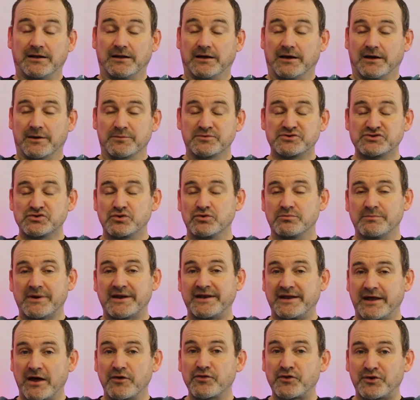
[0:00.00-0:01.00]
I'm sure
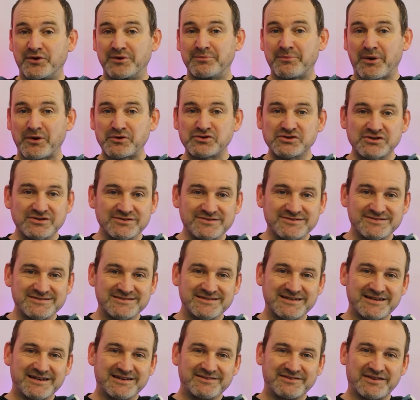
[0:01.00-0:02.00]
many other
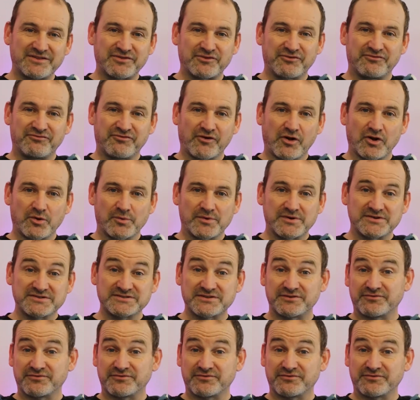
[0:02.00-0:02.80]
emotions that the followers,